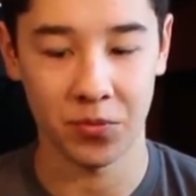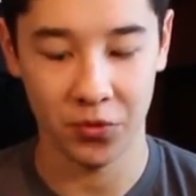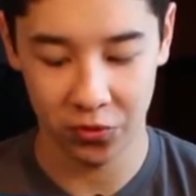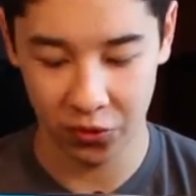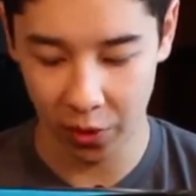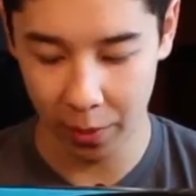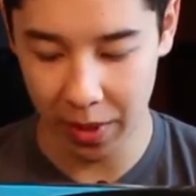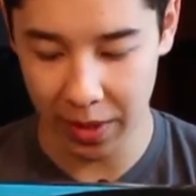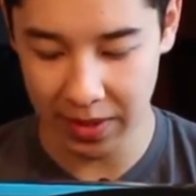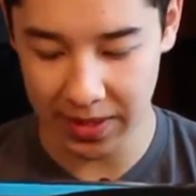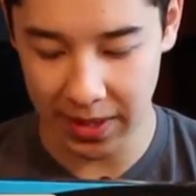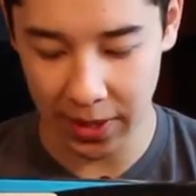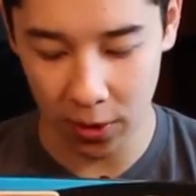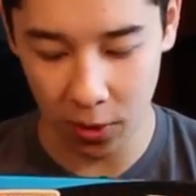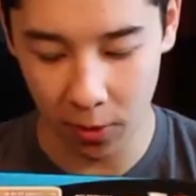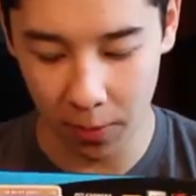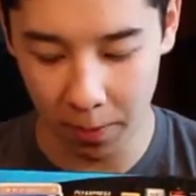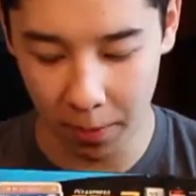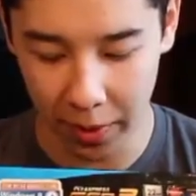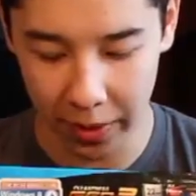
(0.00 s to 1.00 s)
from
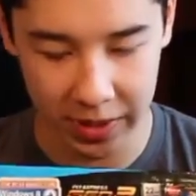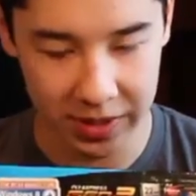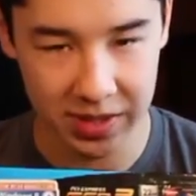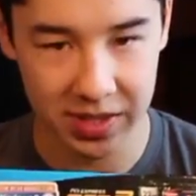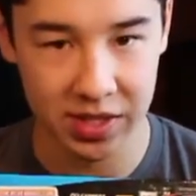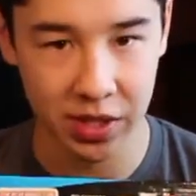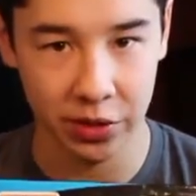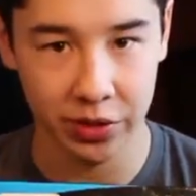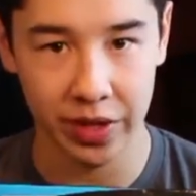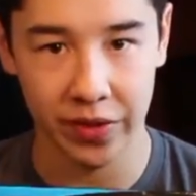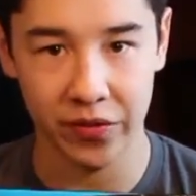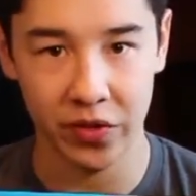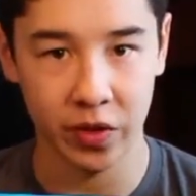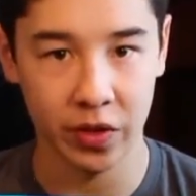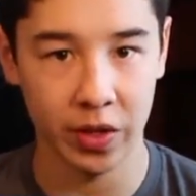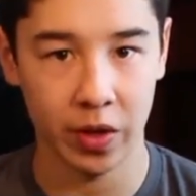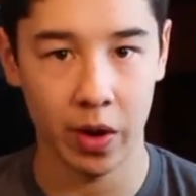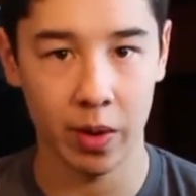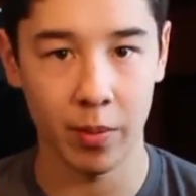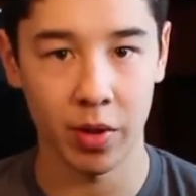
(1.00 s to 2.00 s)
Intel, but it's still
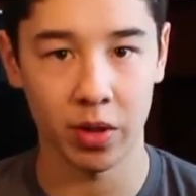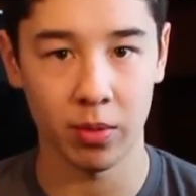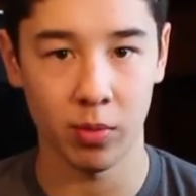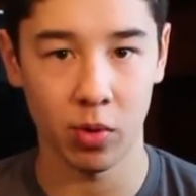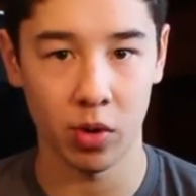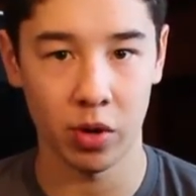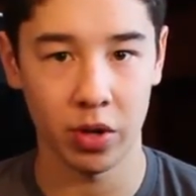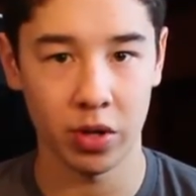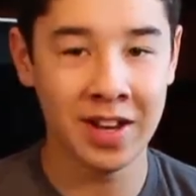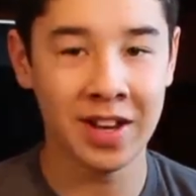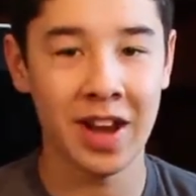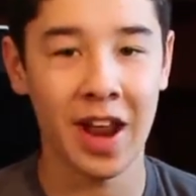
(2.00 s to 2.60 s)
definitely a great motherboard.